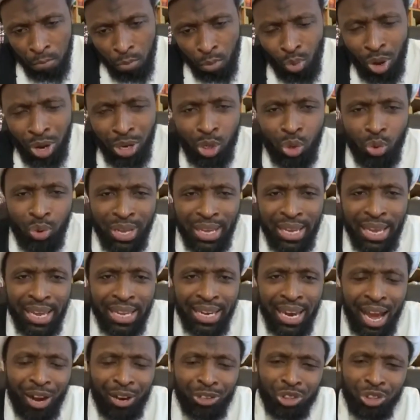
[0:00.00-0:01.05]
what do we gain
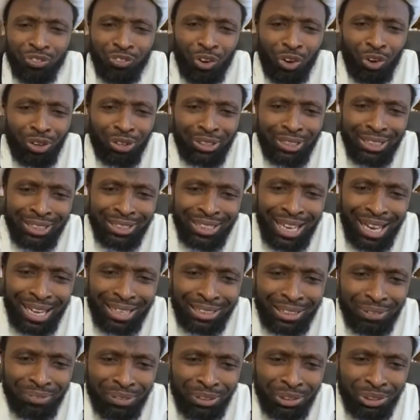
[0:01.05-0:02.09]
out of all these
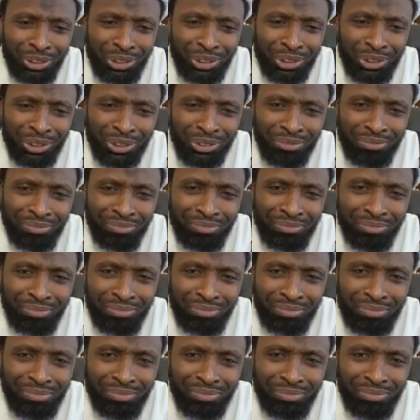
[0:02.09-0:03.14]
activities?
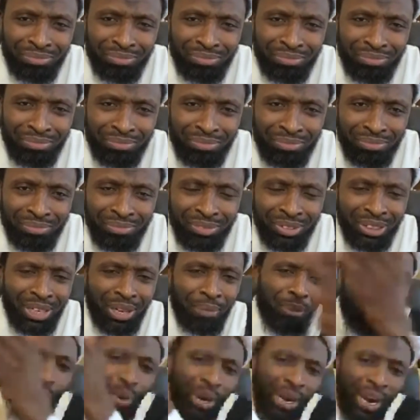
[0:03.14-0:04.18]

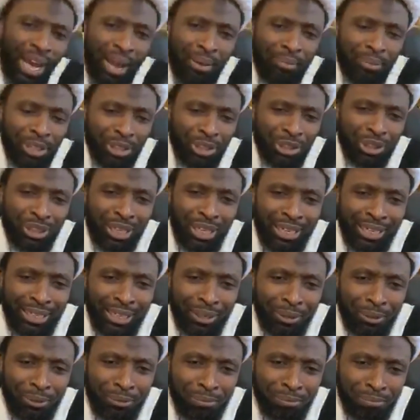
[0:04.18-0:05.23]
Number one, I mentioned earlier
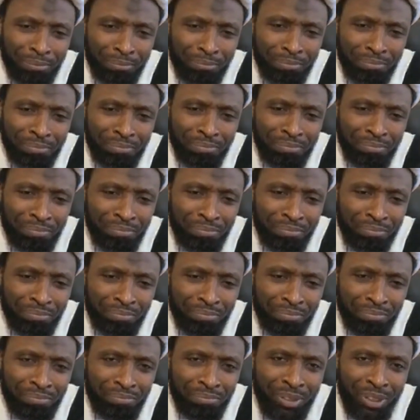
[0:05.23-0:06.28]
on,
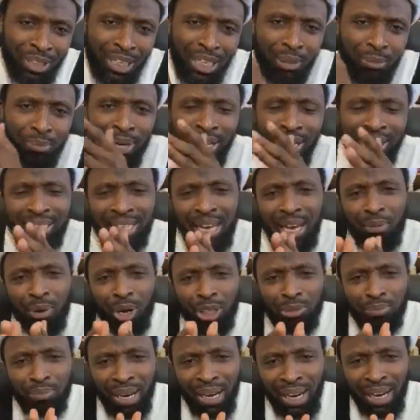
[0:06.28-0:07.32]
it brings
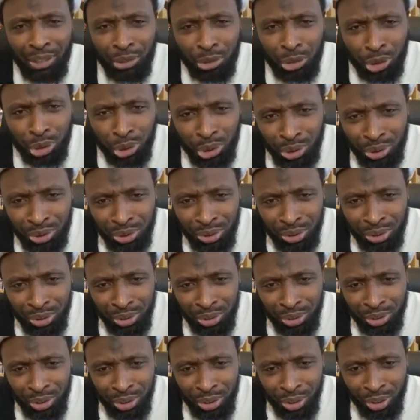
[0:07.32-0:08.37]
about balance
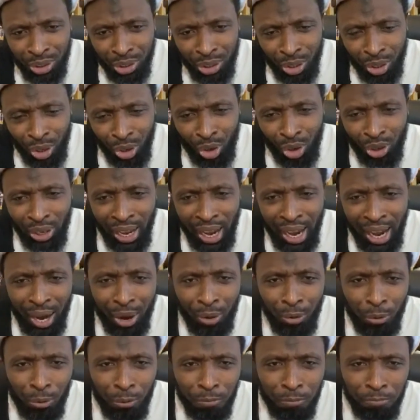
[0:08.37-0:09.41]
on
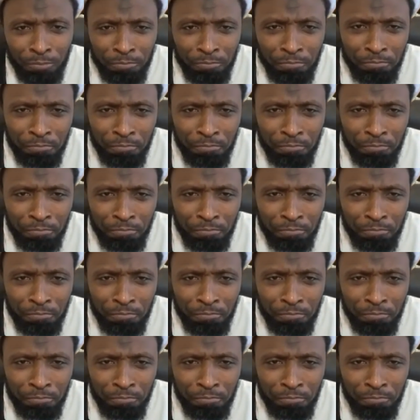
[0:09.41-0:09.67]
how